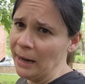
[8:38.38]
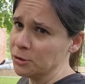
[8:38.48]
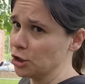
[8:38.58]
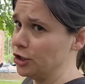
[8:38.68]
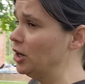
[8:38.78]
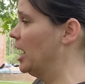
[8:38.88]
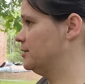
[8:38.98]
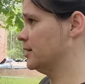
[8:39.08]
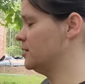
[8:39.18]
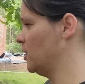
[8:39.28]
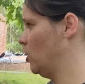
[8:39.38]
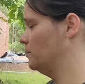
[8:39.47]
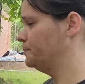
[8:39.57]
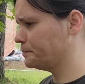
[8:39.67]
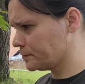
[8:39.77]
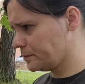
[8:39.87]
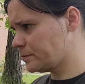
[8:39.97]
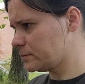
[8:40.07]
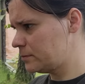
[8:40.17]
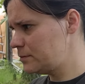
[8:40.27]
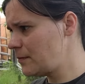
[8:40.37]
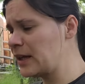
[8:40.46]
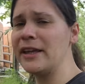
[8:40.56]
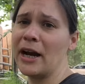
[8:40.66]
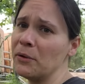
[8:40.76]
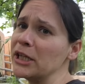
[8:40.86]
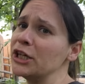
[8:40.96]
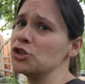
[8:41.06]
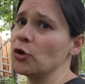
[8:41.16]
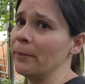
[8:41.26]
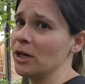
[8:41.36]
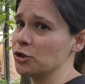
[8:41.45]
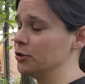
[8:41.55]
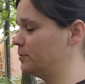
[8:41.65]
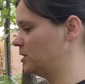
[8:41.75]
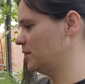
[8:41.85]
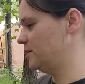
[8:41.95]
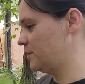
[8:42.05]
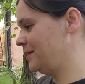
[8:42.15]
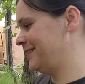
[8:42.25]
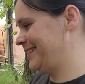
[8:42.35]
I'm sure you guys can tell that I really enjoy mushrooms because